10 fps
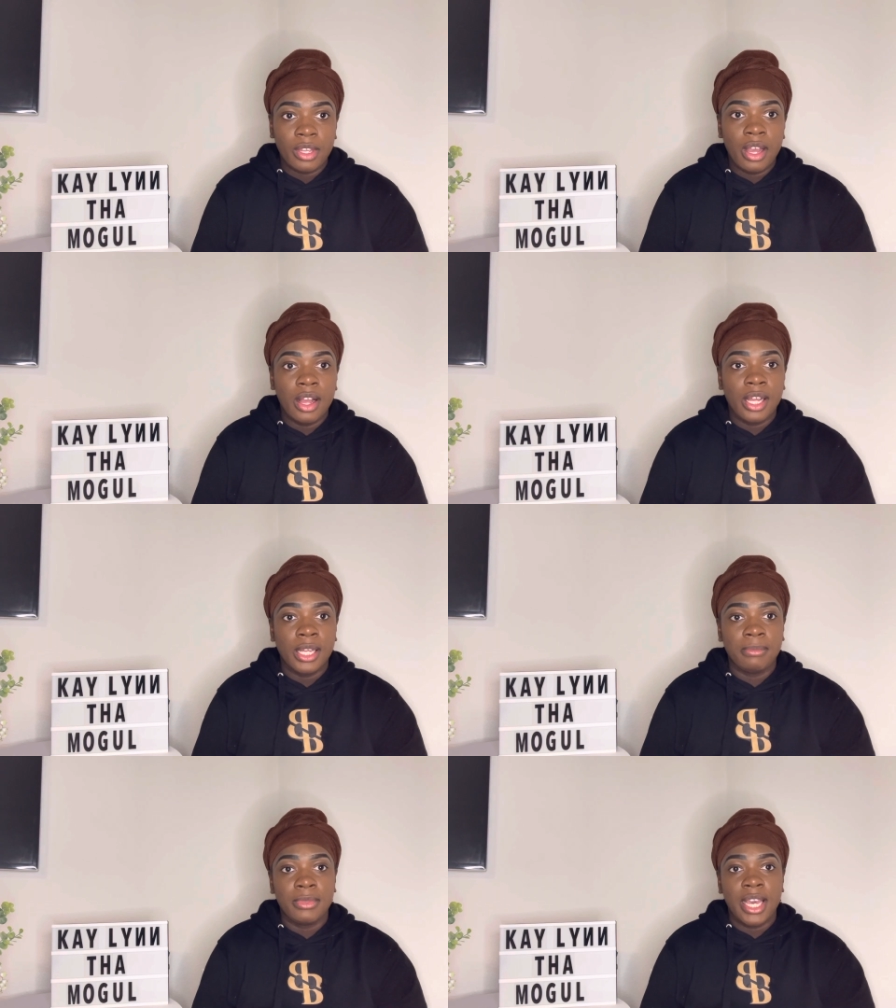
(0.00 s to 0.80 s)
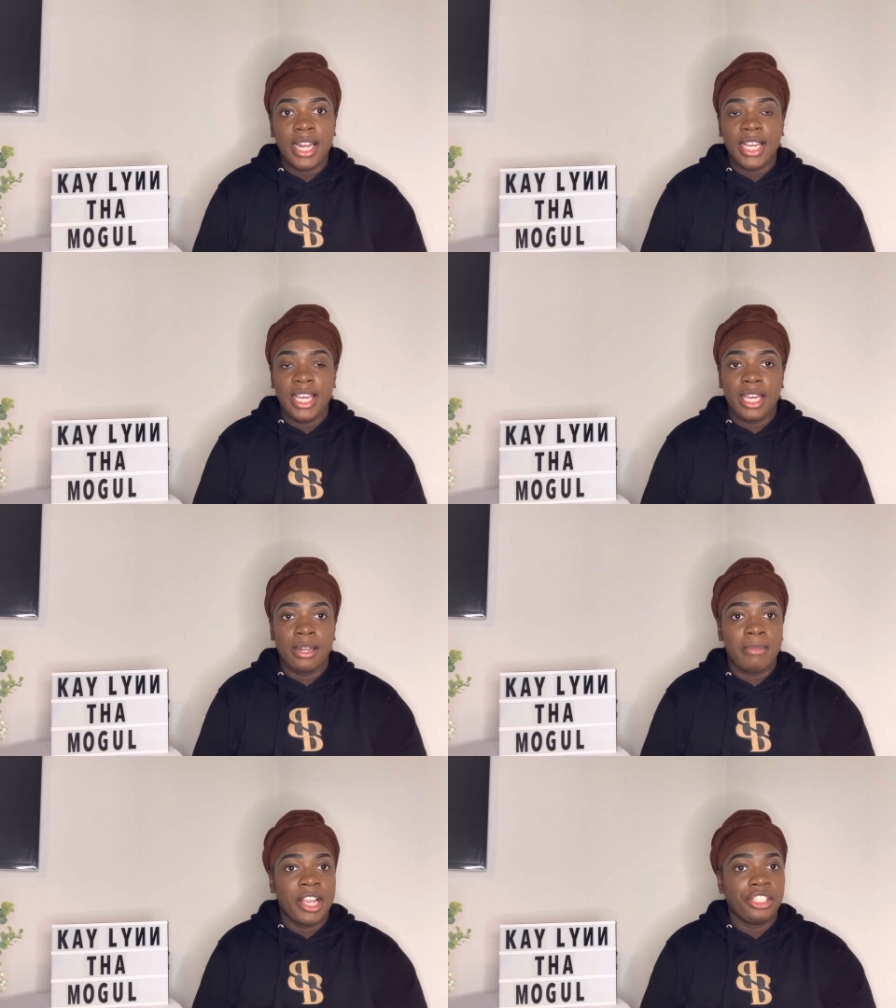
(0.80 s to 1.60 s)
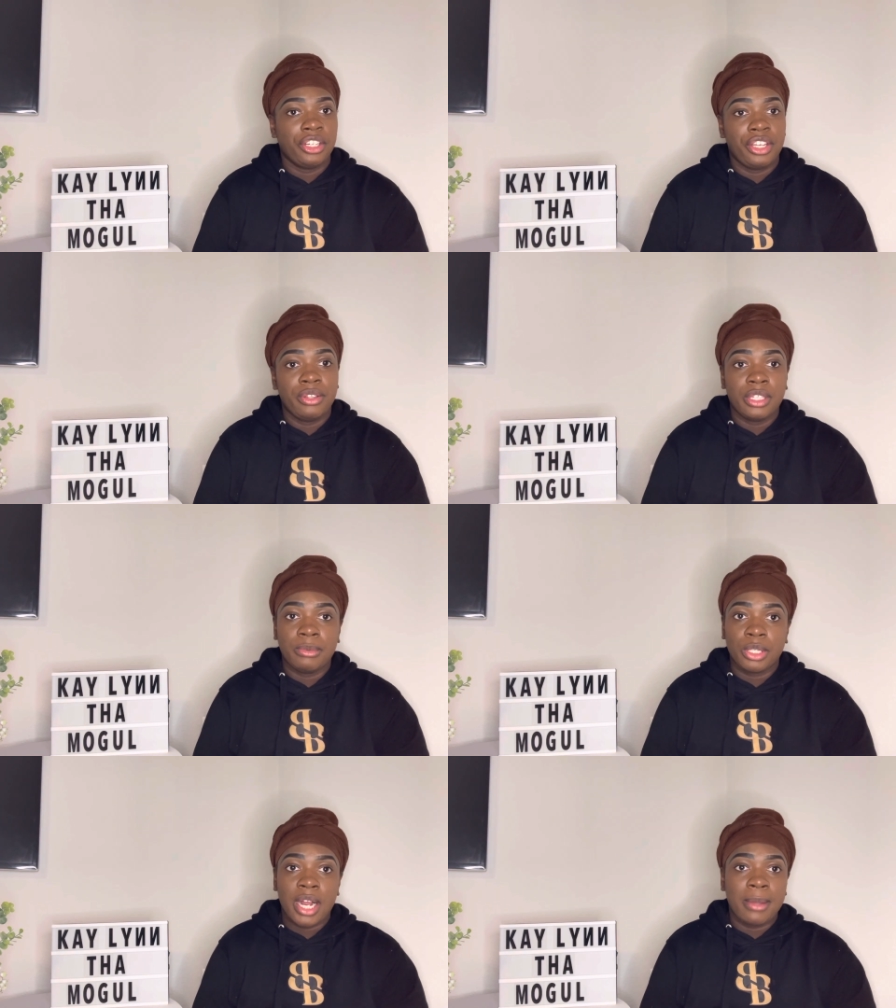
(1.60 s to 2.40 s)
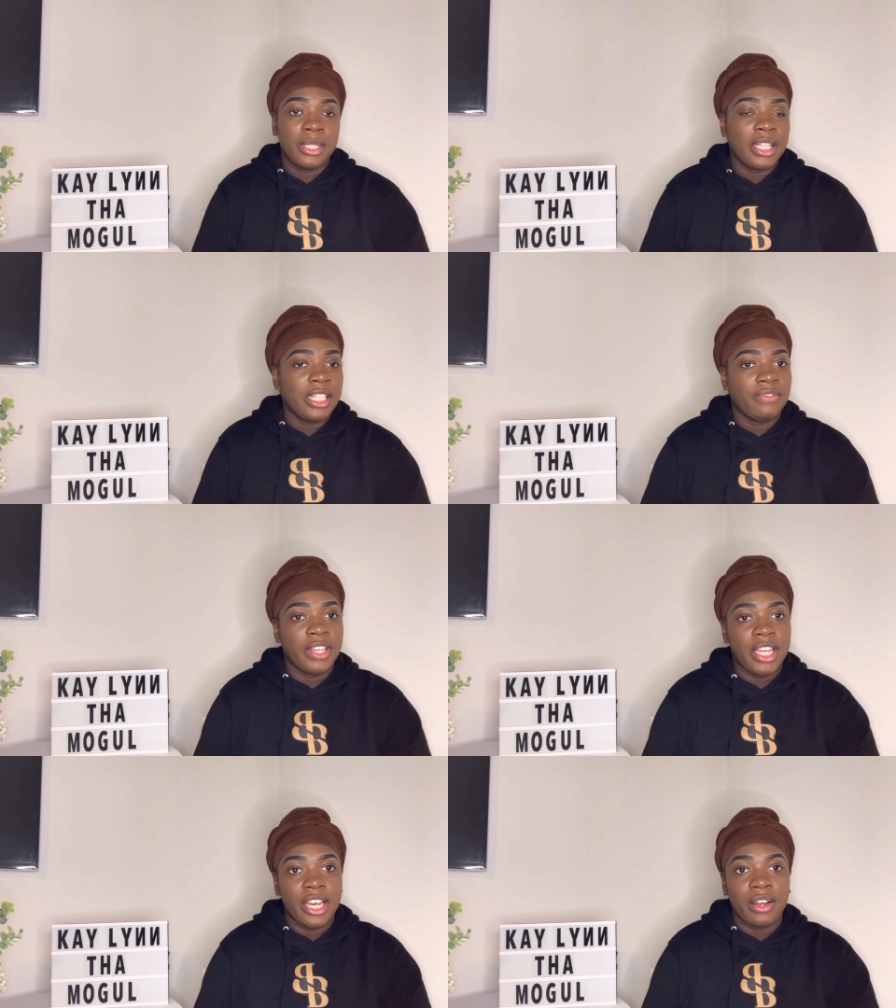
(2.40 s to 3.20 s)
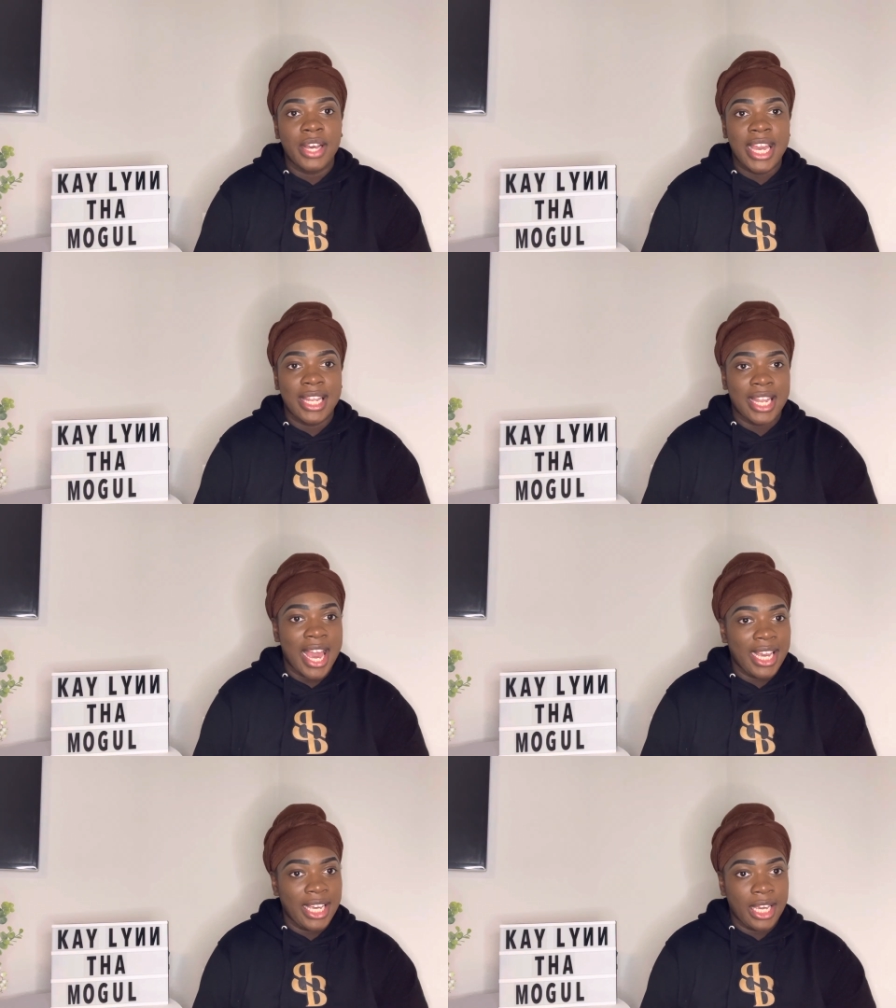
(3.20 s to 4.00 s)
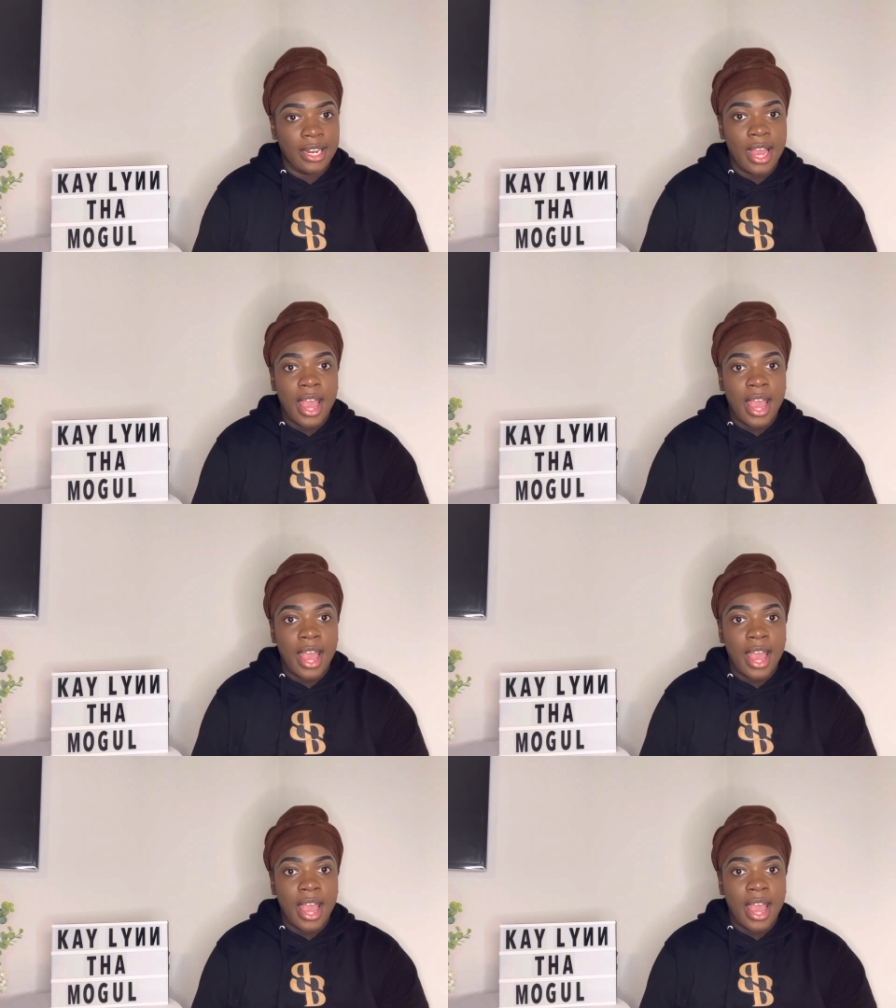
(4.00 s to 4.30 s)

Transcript: Um, and again, make sure you subscribe to this video and like it.